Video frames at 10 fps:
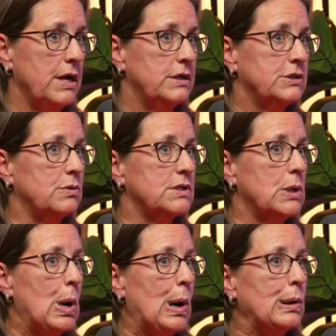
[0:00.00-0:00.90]
So it's
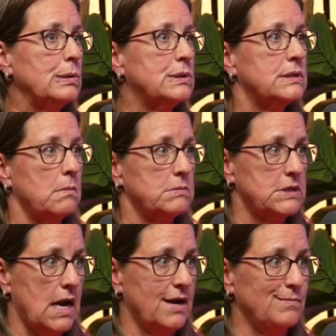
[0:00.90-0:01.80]
hard
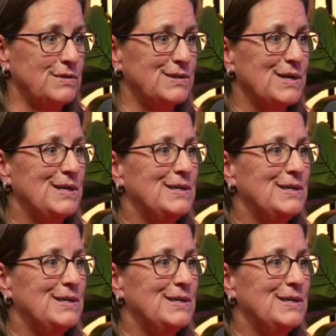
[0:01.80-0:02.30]
sometimes